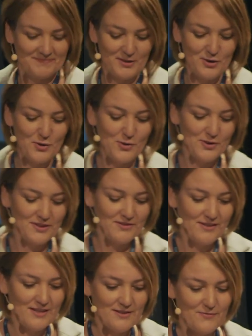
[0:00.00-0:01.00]
Short
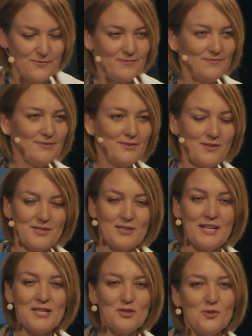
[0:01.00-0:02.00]

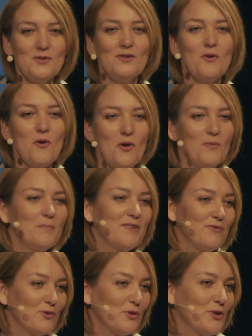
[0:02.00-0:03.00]
translation, call
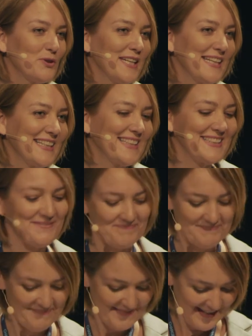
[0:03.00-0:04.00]
before you dig.
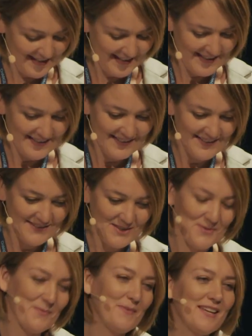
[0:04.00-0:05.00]

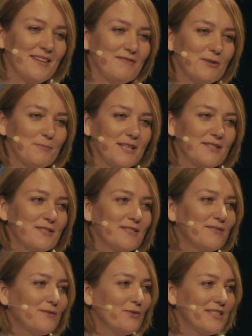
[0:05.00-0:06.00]
So, thank you very much
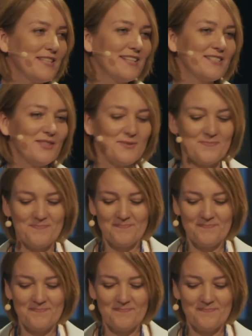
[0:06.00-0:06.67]
for attention.